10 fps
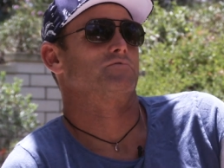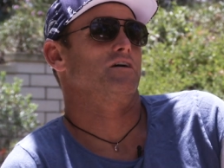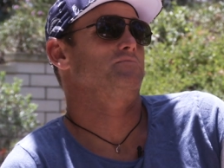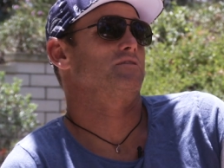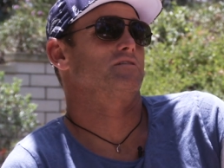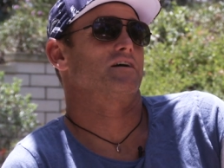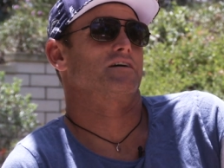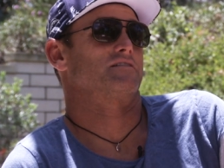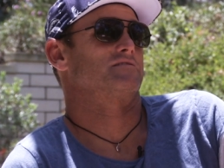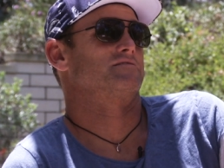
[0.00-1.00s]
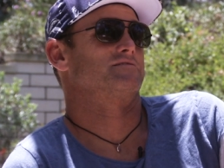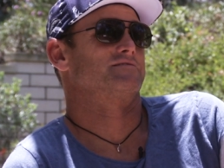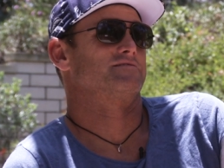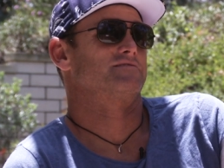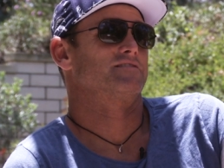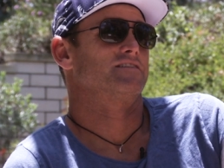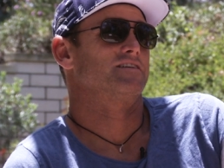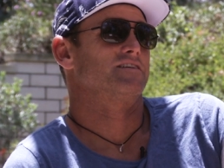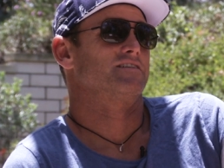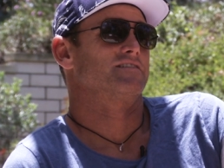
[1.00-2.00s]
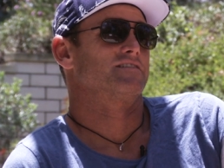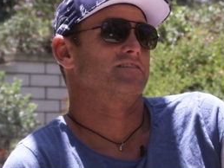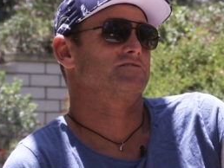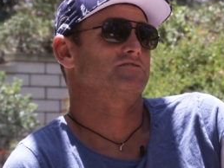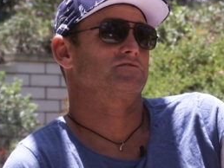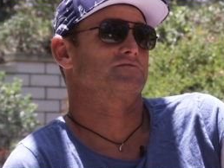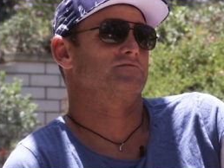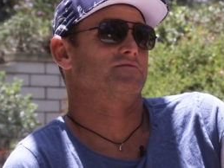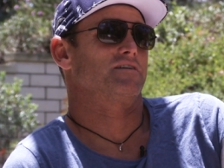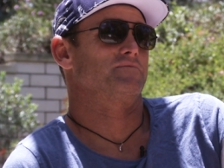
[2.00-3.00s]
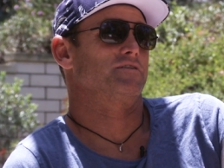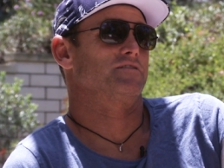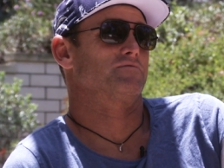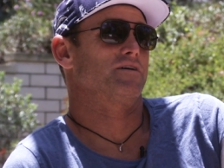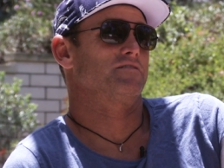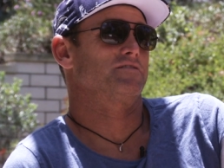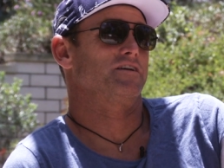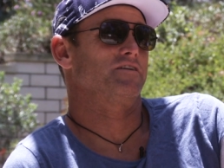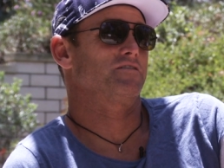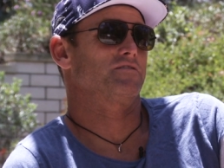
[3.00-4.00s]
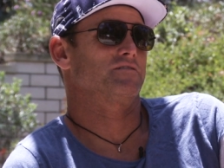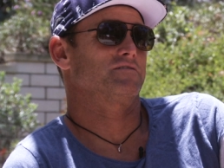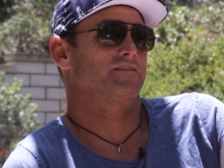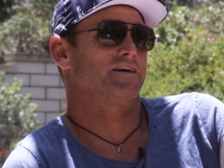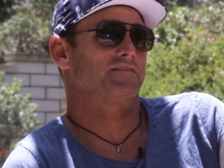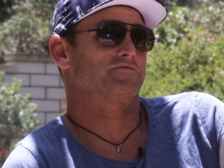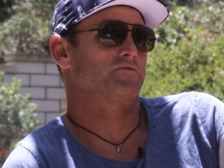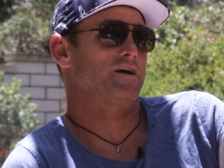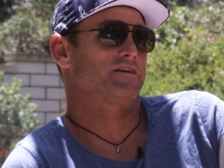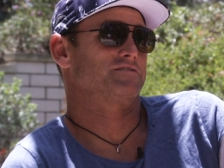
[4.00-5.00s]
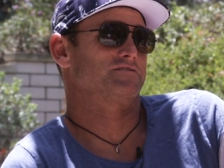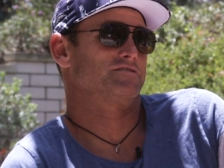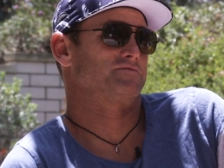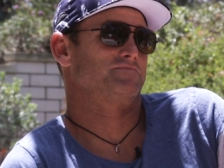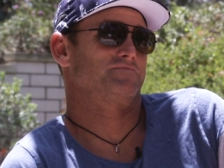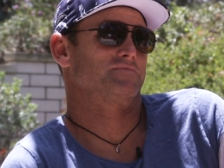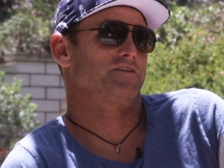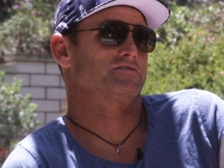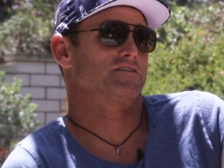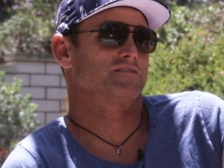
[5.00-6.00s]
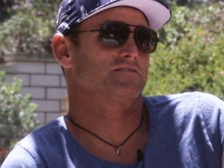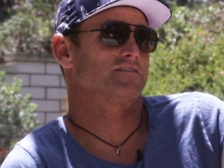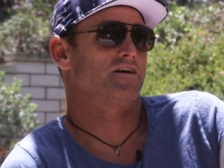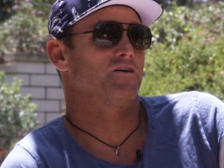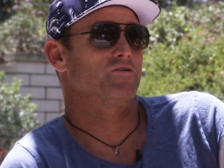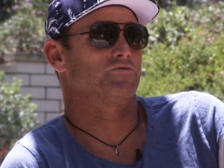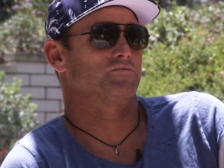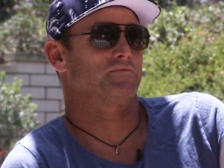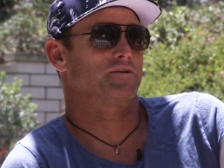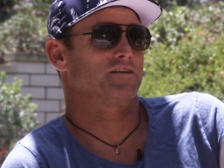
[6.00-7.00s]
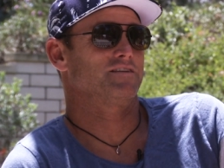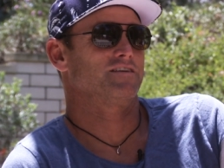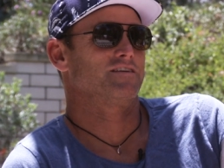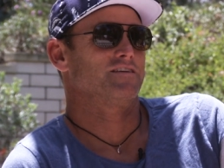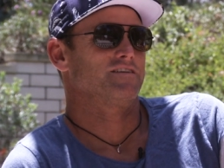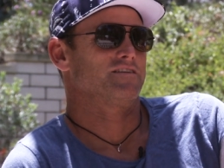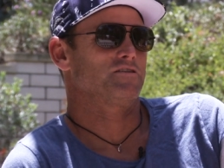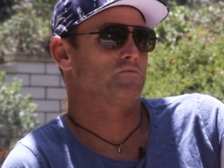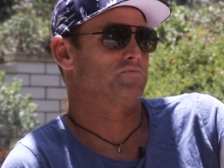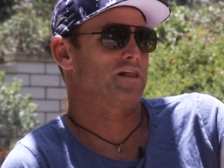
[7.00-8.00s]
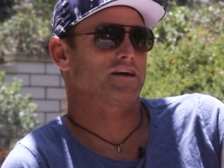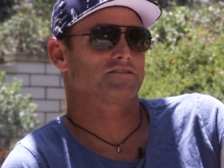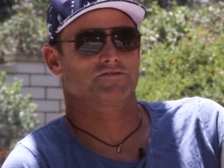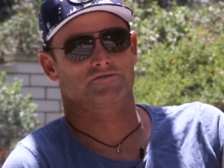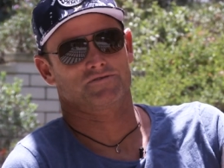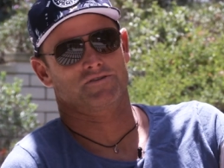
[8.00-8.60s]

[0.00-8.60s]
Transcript: probably be like, just, I mean, around here, I'd have to go back to just because I'm at home. I mean, you know, Blacks is,